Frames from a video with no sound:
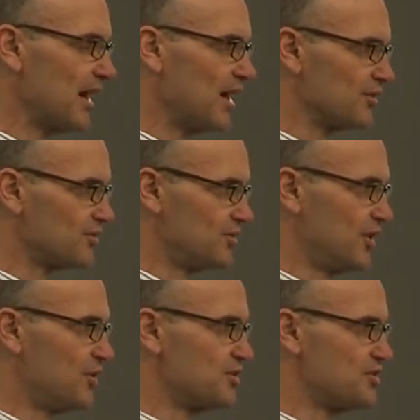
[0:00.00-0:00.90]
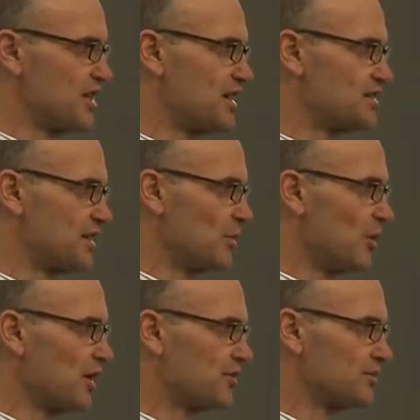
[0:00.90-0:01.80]
how snow is changing in
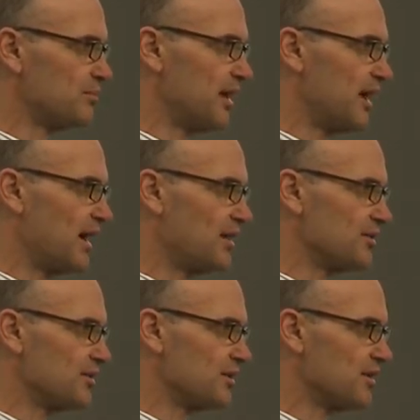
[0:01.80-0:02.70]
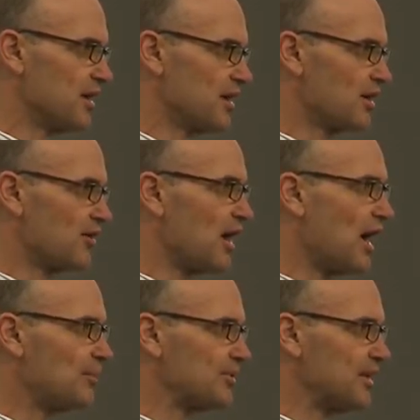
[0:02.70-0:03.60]
water supply, or
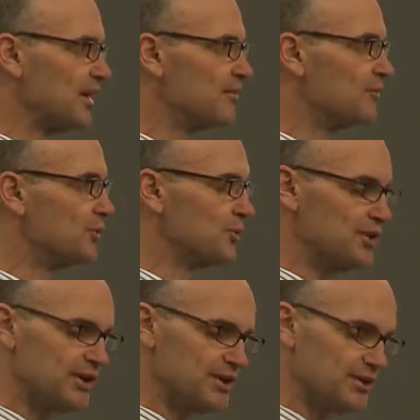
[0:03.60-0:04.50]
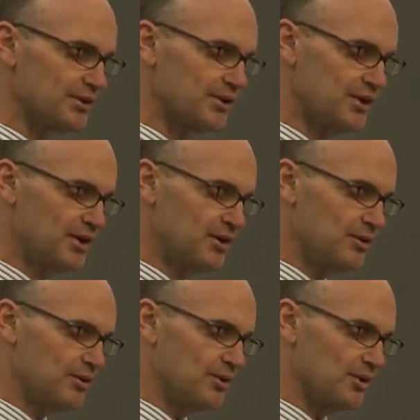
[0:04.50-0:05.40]
crops and food yield,
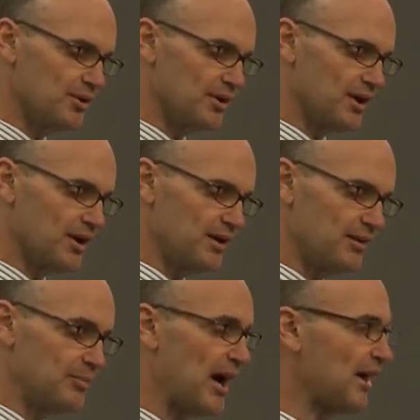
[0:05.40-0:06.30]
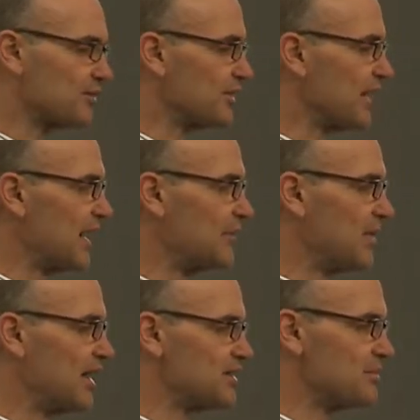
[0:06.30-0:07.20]
or impacts on land
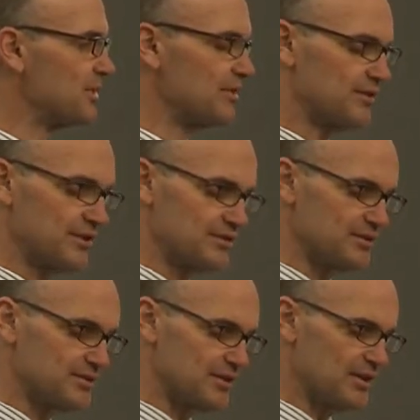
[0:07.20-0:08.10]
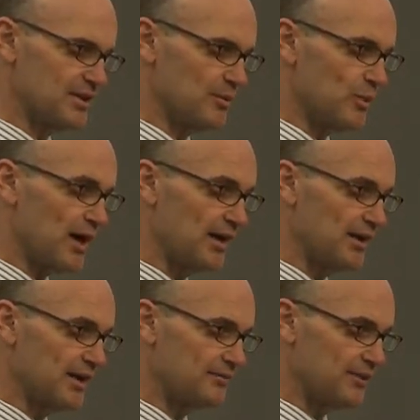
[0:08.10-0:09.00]
management decisions and
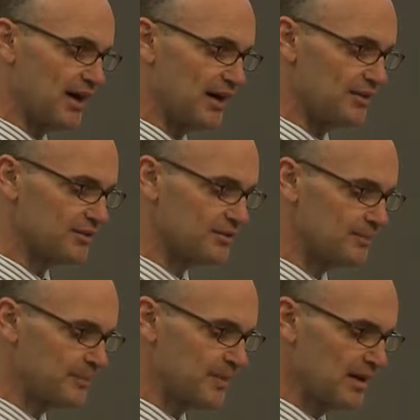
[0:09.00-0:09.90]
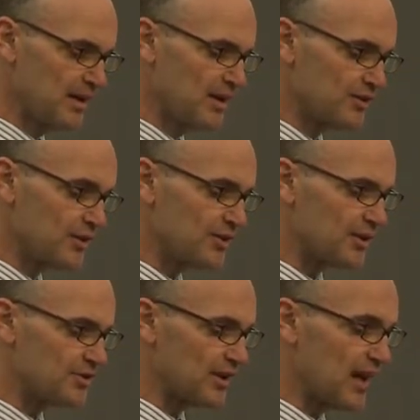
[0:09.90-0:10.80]
wildland fires. So
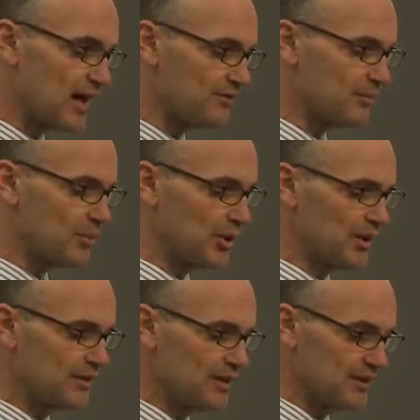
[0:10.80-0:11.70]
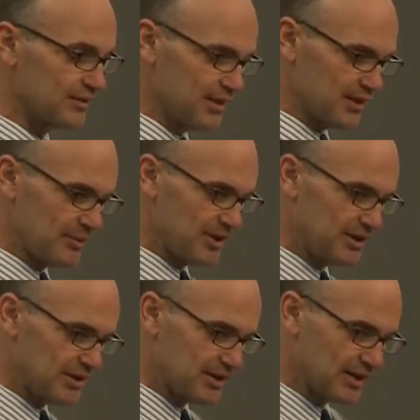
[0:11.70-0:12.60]
there's a lot of important things that we need
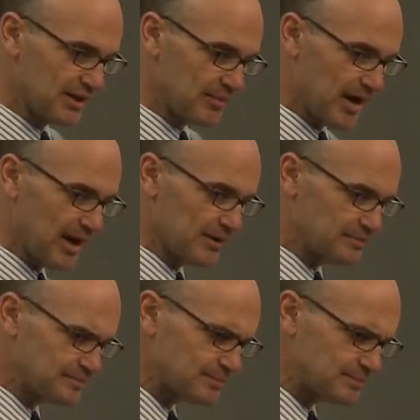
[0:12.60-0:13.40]
to think about.